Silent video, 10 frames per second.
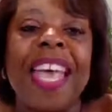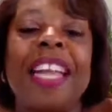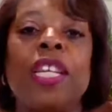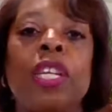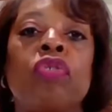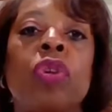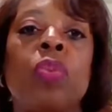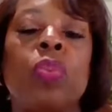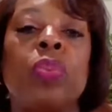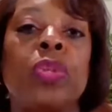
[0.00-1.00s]
And
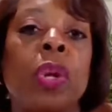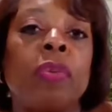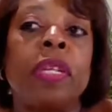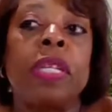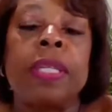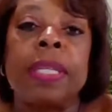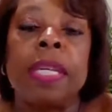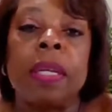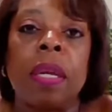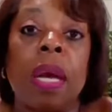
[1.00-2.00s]
Kendra served in a
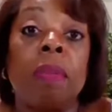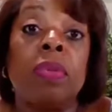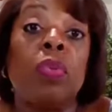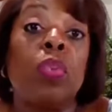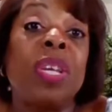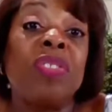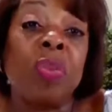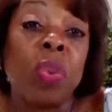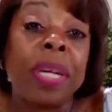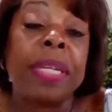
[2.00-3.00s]
seat. Kendra
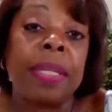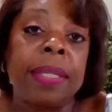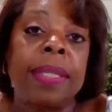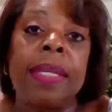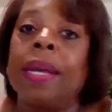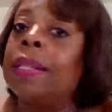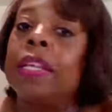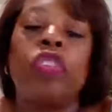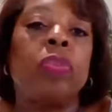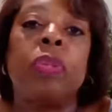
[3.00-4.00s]
won in a seat
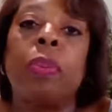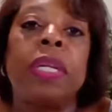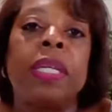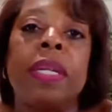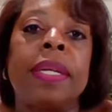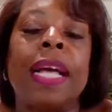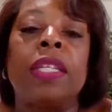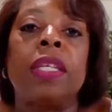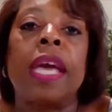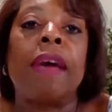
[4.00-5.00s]
that she was predicted not
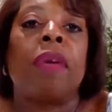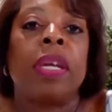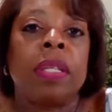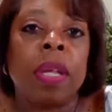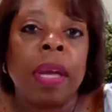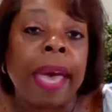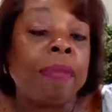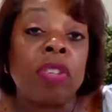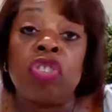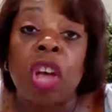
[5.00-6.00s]
to have
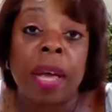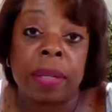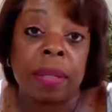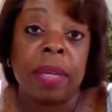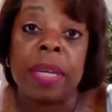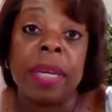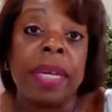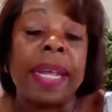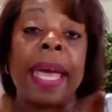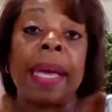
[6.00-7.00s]
a shot
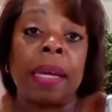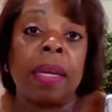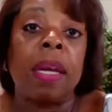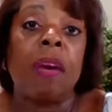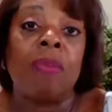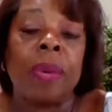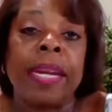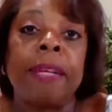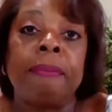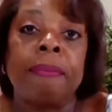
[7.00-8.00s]
in heck of
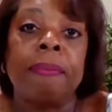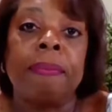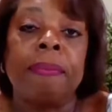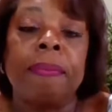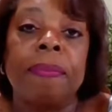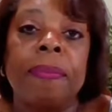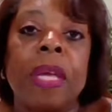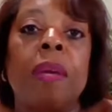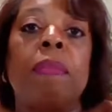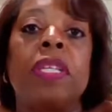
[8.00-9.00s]
winning.
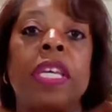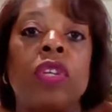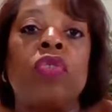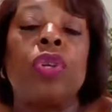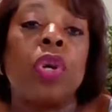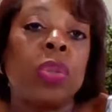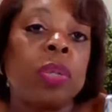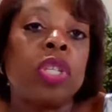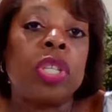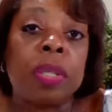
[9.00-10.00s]
But Kendra knows
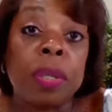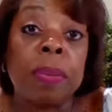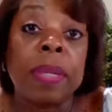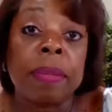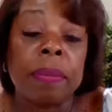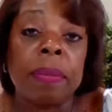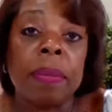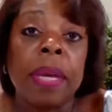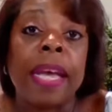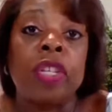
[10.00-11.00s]
what she's doing,
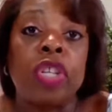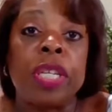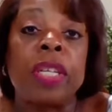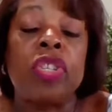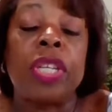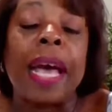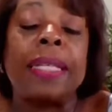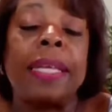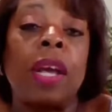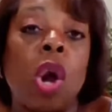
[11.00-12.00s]
and she
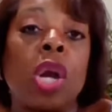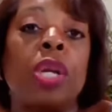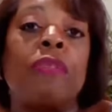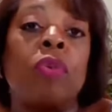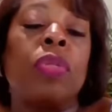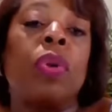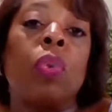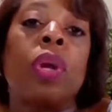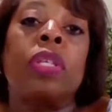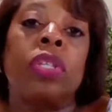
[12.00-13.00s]
has a heart for the
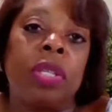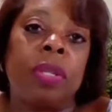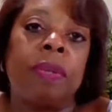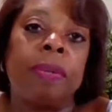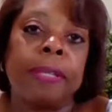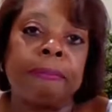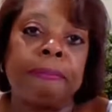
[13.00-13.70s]
work that she's doing.